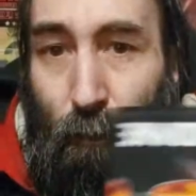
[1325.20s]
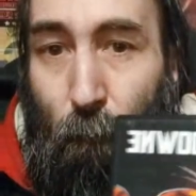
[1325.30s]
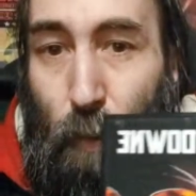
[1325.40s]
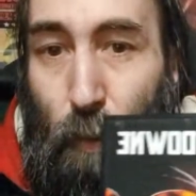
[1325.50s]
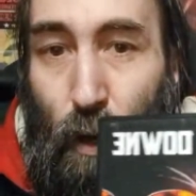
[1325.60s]

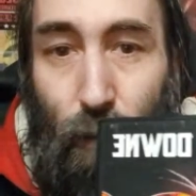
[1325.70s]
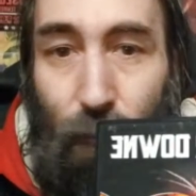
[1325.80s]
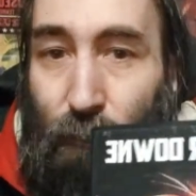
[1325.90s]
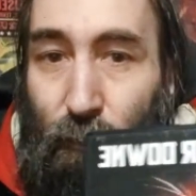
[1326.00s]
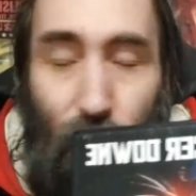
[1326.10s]
But
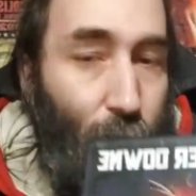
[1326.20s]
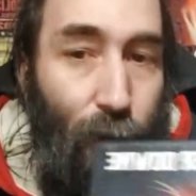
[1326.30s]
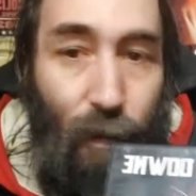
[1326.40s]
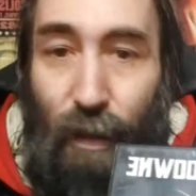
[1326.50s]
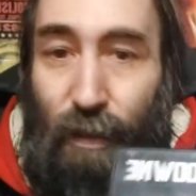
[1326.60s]

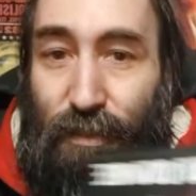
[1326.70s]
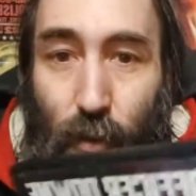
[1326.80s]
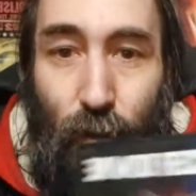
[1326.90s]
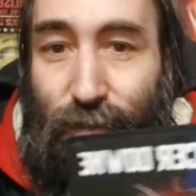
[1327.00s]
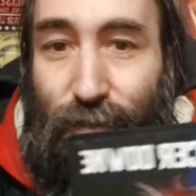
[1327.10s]
it's a
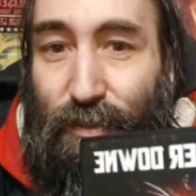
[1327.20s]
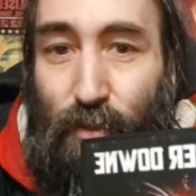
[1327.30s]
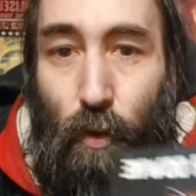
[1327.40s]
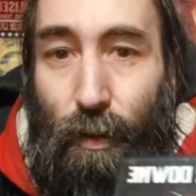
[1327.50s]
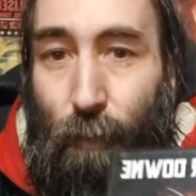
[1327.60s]
crazy
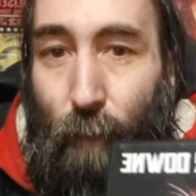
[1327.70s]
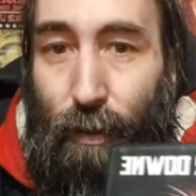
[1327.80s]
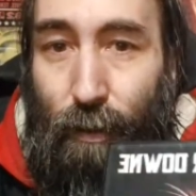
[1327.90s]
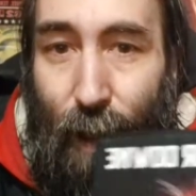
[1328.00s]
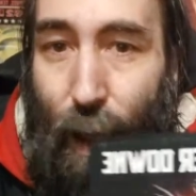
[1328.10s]
story about a
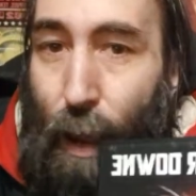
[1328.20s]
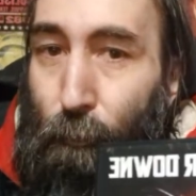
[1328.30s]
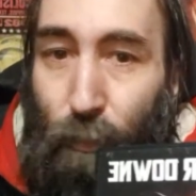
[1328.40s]
cop